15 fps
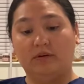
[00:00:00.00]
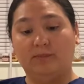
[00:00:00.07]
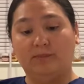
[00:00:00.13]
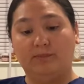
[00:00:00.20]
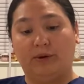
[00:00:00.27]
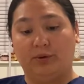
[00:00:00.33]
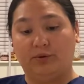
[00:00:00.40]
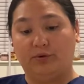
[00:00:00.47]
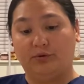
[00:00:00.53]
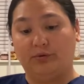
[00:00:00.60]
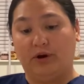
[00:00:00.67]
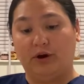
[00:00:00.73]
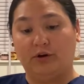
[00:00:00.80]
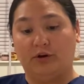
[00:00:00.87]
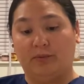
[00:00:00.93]
medical
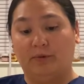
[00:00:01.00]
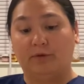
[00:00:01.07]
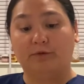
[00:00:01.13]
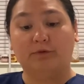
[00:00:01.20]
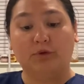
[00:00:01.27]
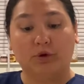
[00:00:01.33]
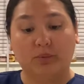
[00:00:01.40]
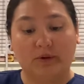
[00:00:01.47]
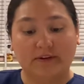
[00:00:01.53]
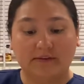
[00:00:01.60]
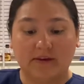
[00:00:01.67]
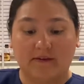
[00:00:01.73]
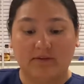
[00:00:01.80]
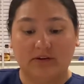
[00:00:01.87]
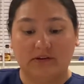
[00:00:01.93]
record number
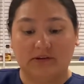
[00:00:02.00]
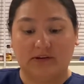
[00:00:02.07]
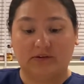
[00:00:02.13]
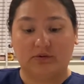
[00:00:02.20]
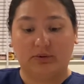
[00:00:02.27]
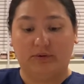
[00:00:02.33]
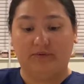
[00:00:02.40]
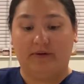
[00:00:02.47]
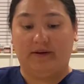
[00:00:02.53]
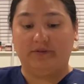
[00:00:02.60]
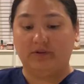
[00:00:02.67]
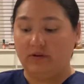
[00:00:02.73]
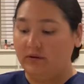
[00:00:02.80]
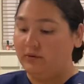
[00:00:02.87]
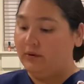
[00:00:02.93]

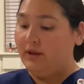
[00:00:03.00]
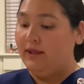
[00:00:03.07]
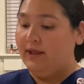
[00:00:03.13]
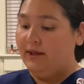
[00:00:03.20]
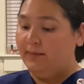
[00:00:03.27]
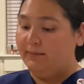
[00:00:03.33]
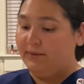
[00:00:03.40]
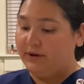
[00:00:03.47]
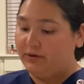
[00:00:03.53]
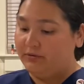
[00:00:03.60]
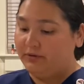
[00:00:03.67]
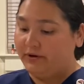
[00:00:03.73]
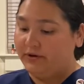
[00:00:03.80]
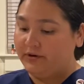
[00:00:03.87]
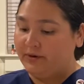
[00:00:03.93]
4176352, medical
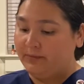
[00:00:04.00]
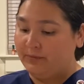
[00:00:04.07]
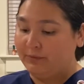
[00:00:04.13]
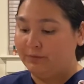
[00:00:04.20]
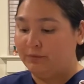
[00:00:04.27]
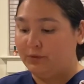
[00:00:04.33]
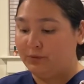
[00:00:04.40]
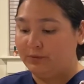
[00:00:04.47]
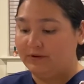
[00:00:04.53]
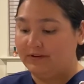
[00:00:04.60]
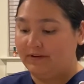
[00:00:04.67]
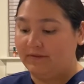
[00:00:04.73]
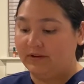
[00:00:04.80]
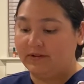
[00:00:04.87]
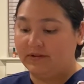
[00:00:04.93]
record number
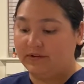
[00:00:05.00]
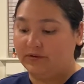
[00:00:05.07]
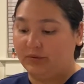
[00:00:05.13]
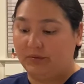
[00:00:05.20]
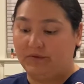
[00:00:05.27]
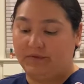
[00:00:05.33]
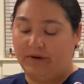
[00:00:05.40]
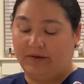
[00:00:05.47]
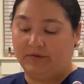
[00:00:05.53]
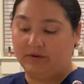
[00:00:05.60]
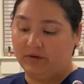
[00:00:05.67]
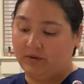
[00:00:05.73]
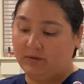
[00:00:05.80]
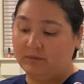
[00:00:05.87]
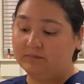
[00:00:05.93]

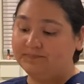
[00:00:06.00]
4176352.